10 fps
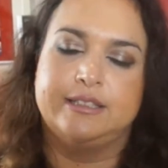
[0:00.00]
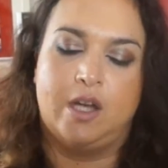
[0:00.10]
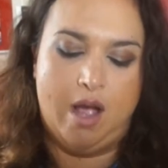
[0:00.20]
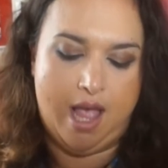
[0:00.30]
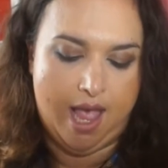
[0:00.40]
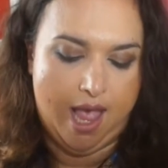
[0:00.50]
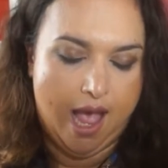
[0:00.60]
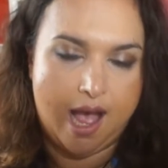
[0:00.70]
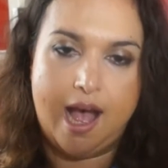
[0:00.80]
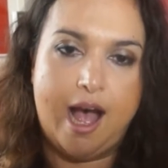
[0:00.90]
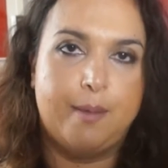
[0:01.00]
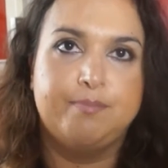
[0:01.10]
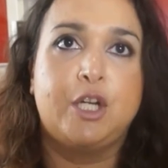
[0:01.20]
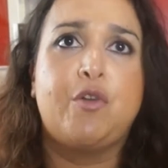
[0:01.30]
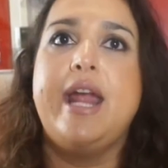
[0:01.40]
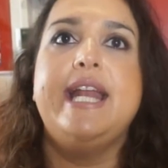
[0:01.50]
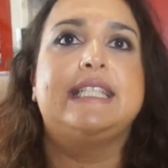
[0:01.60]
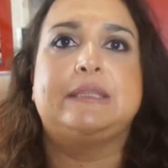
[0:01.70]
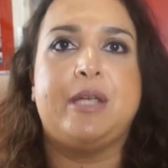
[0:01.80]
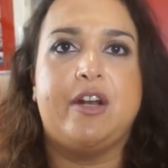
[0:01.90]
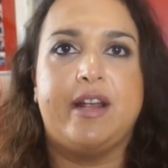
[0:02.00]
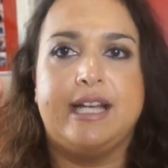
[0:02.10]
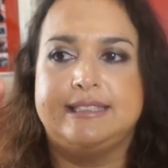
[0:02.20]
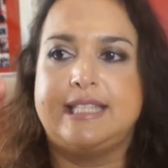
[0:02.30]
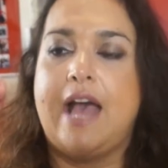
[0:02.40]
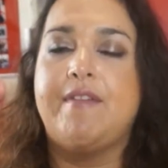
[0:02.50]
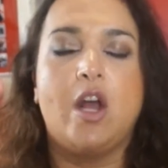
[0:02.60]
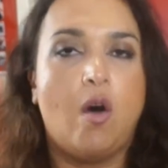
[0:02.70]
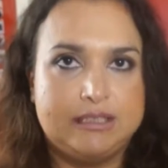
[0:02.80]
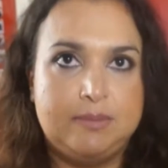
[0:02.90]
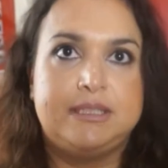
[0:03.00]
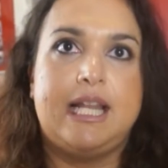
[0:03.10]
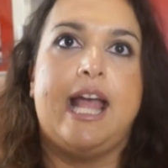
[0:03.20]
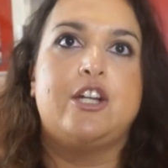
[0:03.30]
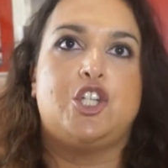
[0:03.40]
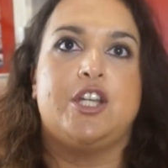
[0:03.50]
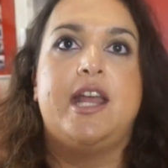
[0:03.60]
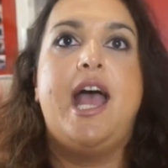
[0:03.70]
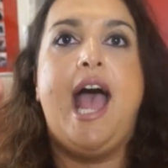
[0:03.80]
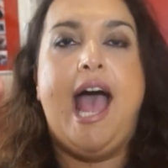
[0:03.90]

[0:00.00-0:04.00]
So, um, great experience. They have an awesome selection.